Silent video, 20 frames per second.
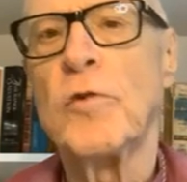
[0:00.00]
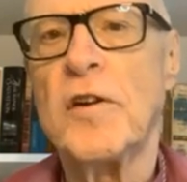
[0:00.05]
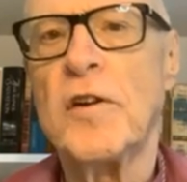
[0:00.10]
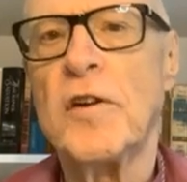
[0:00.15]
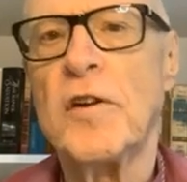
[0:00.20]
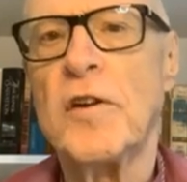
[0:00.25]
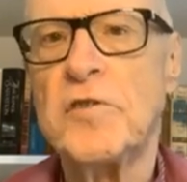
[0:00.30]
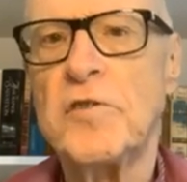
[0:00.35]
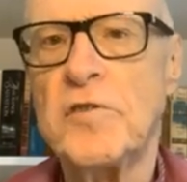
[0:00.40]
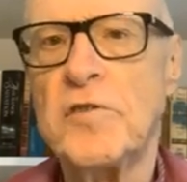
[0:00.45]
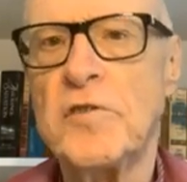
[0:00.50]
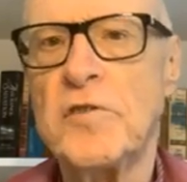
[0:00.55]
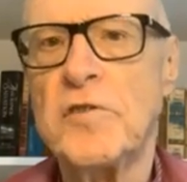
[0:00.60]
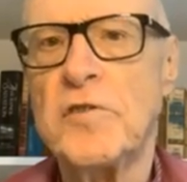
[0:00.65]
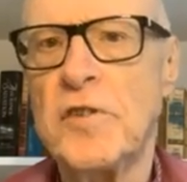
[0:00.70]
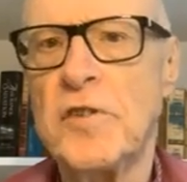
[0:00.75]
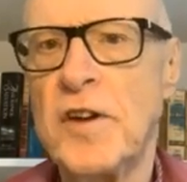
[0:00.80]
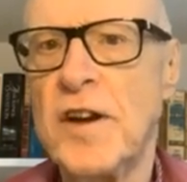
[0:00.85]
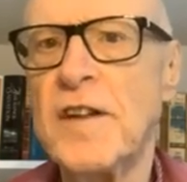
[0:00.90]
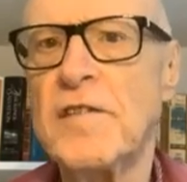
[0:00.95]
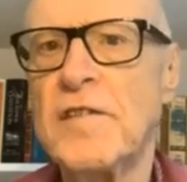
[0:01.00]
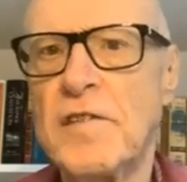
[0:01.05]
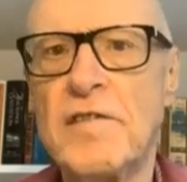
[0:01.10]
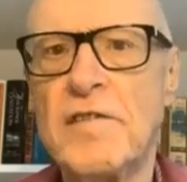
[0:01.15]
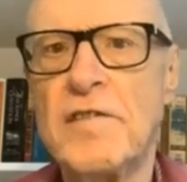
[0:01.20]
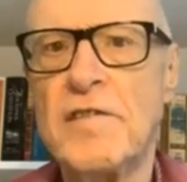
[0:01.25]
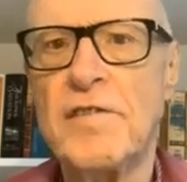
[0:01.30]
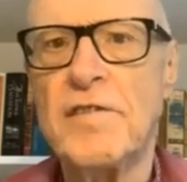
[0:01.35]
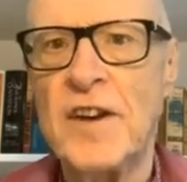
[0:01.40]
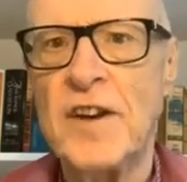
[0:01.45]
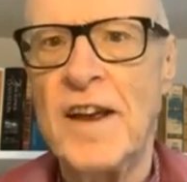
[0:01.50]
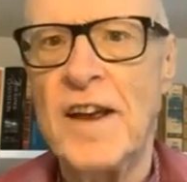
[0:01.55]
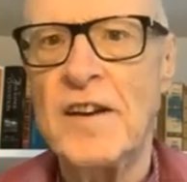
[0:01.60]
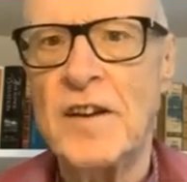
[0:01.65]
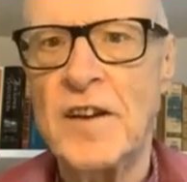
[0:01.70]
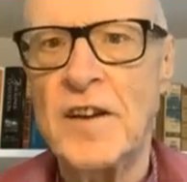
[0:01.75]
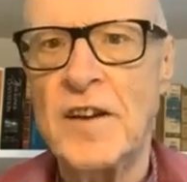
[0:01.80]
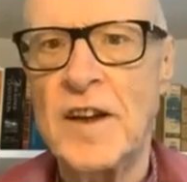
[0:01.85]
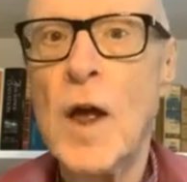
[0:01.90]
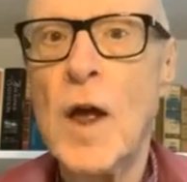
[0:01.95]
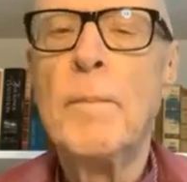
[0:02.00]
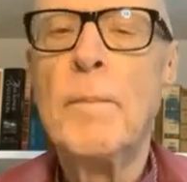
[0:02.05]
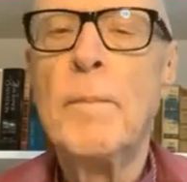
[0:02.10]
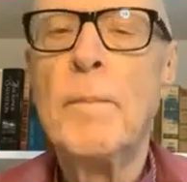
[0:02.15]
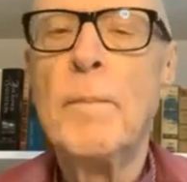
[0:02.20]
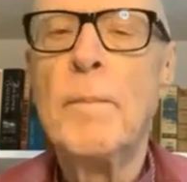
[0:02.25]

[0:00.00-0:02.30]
It. It's it's fascinating thing to do.